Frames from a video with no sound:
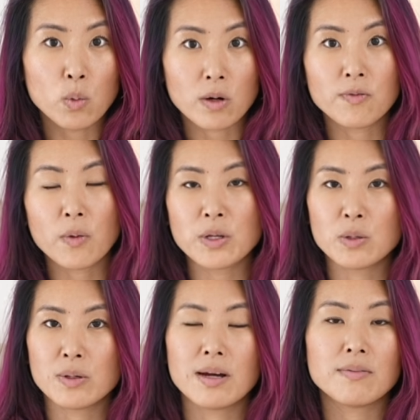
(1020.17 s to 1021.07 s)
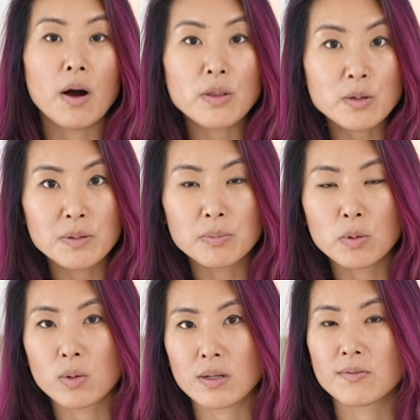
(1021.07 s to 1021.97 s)
work for you and have other people
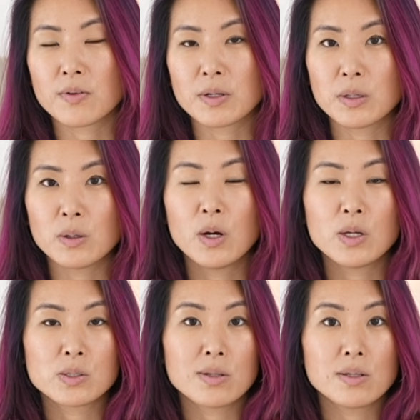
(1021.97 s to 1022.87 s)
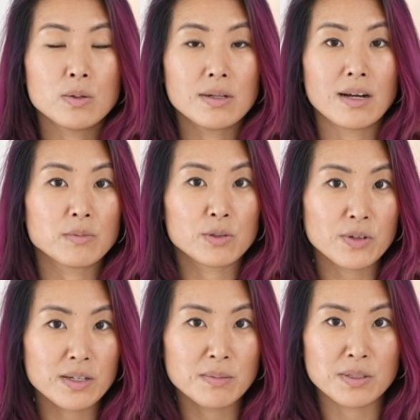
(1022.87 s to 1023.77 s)
working for you so that you can have more
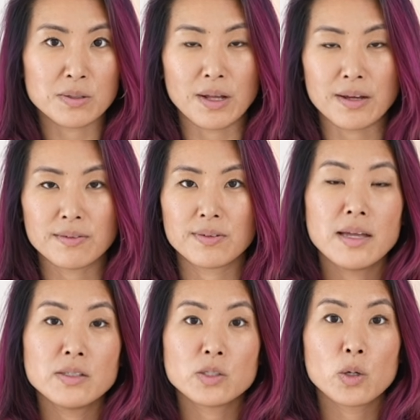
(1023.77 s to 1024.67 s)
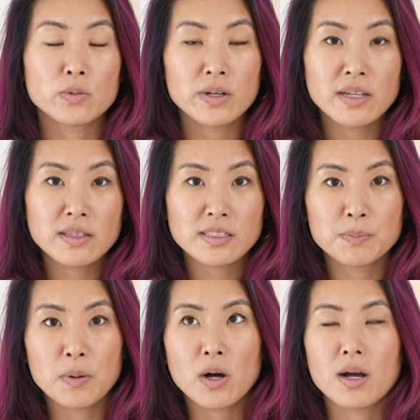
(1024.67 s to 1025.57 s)
freedom in your life. And so reading this
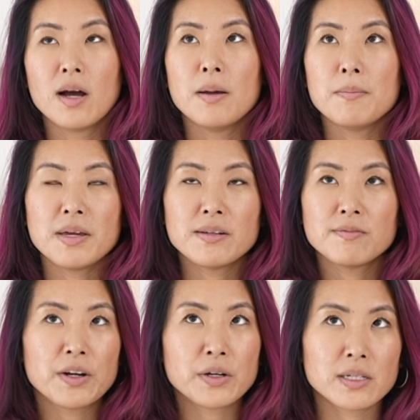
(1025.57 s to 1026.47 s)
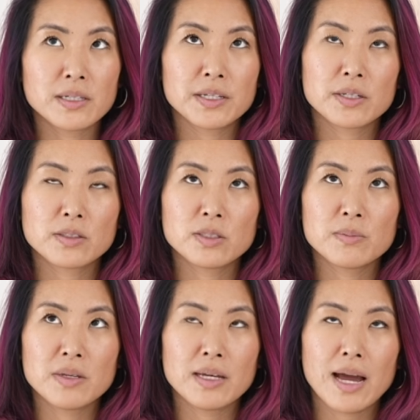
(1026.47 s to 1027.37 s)
book made it very clear to
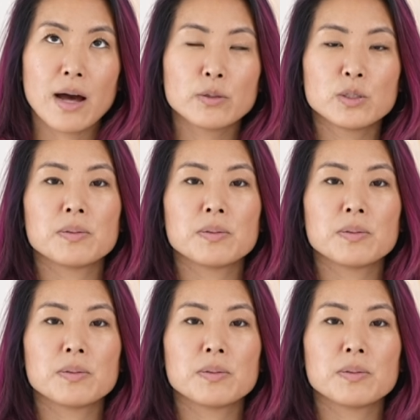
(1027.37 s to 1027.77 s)
me how to